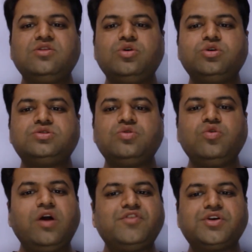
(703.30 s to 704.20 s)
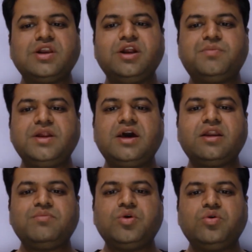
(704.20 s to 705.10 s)
Those who have not cleared pre-R
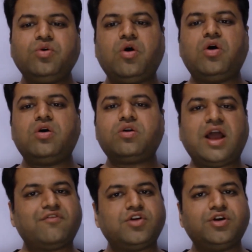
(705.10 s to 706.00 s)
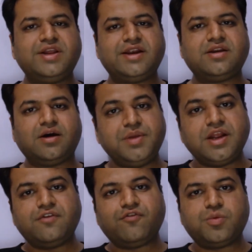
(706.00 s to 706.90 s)
M O or have not yet
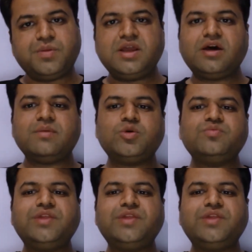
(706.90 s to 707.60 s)
appeared for pre-R M O,